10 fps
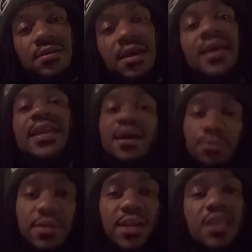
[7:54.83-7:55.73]
And
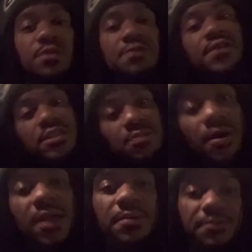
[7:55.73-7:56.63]
that's what fixed the
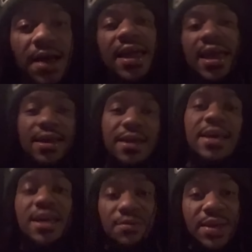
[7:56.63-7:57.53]
problem.
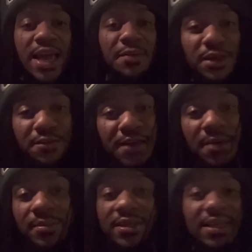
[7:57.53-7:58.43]
If we can't be a
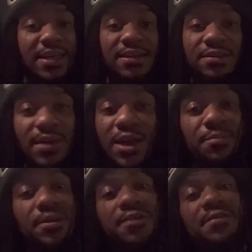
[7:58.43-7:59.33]
family, then we ain't
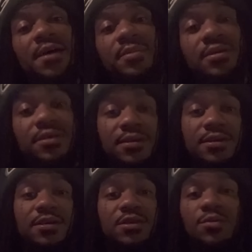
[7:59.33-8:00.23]
gonna be a family.
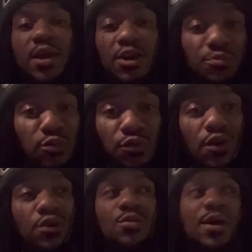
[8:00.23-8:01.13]
You ain't gonna move
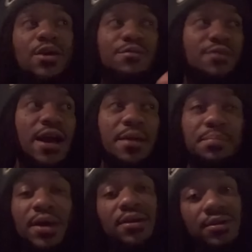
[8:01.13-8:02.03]
on. You ain't gonna find
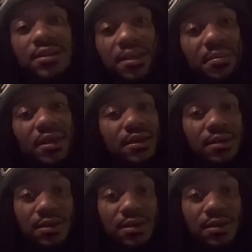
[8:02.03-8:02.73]
better than me.